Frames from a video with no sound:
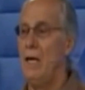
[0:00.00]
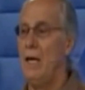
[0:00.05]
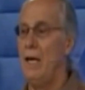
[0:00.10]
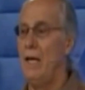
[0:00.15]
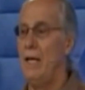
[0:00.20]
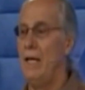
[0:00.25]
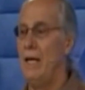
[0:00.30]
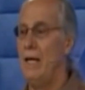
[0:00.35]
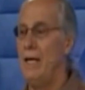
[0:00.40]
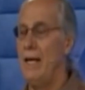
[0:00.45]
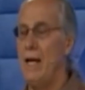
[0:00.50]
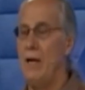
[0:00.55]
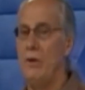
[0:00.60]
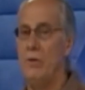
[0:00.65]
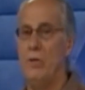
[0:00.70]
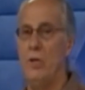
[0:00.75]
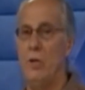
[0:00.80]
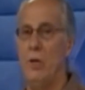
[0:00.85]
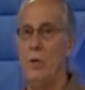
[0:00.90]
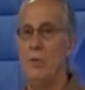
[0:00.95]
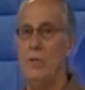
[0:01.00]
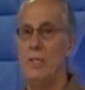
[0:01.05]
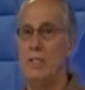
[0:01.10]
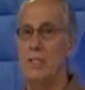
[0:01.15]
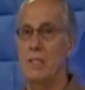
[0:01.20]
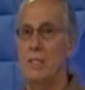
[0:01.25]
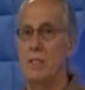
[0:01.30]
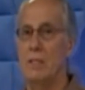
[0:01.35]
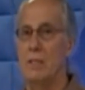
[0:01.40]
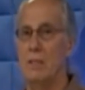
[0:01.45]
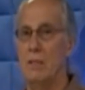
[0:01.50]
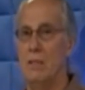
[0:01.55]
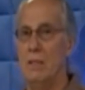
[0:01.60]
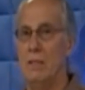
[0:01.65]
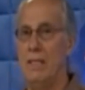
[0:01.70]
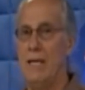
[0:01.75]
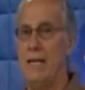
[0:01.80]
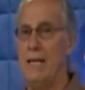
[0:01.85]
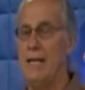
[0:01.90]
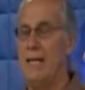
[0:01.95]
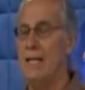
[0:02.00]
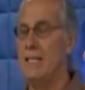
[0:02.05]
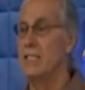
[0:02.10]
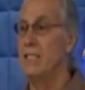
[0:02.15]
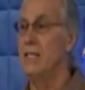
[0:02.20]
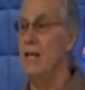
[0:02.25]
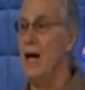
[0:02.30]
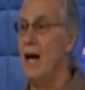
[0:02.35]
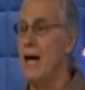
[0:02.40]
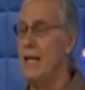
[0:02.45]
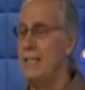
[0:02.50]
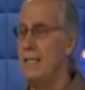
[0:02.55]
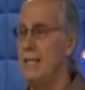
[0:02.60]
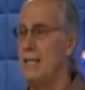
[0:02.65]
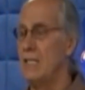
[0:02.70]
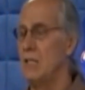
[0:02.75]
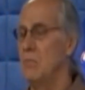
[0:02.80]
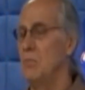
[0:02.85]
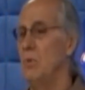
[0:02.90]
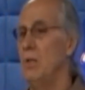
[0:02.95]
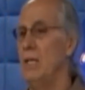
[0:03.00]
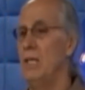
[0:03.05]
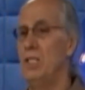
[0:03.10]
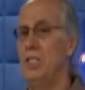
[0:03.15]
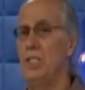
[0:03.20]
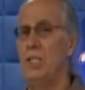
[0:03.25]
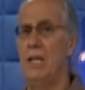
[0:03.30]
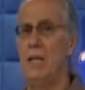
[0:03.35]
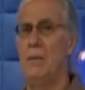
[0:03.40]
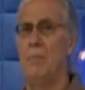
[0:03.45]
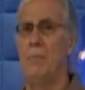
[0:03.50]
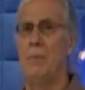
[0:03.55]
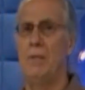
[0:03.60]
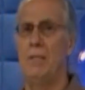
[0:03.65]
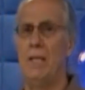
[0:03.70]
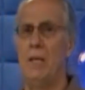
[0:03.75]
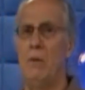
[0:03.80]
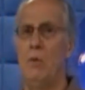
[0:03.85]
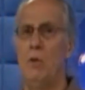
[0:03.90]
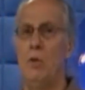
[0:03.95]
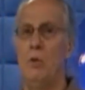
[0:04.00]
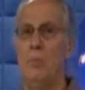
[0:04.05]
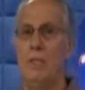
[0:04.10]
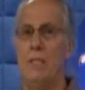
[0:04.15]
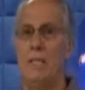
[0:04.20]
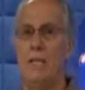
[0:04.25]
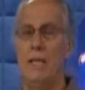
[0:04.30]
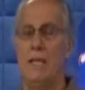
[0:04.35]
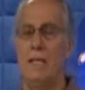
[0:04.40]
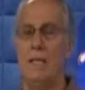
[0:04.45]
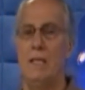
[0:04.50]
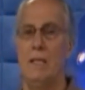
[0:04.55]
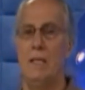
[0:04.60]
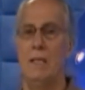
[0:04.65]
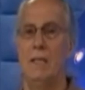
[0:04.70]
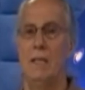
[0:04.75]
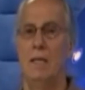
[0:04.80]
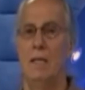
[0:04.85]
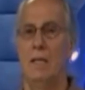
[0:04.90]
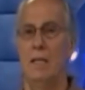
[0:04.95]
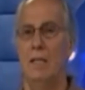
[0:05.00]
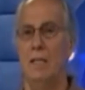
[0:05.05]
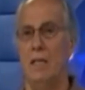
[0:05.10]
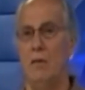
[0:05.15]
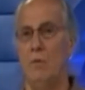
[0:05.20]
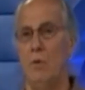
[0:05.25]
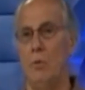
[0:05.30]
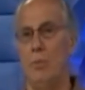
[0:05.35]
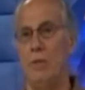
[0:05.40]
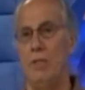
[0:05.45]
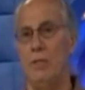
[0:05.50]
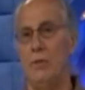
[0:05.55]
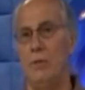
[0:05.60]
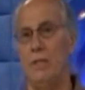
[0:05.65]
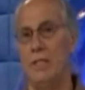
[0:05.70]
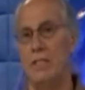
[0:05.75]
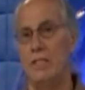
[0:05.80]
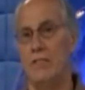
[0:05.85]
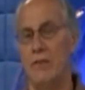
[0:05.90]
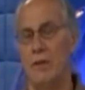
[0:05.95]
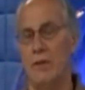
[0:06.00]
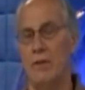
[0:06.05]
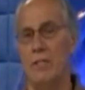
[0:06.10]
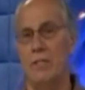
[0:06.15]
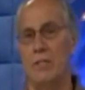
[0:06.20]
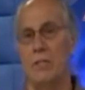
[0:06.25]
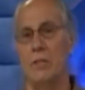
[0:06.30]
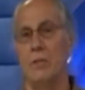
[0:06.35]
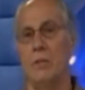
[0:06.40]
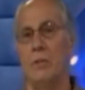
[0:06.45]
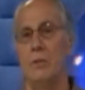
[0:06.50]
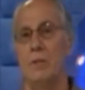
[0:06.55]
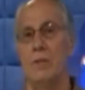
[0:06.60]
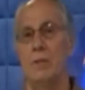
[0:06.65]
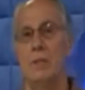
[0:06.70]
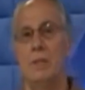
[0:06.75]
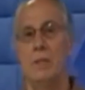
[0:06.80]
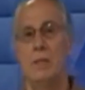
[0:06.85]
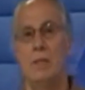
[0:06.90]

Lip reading: and I now know that that it has not taken place yet, but they will be doing this very soon.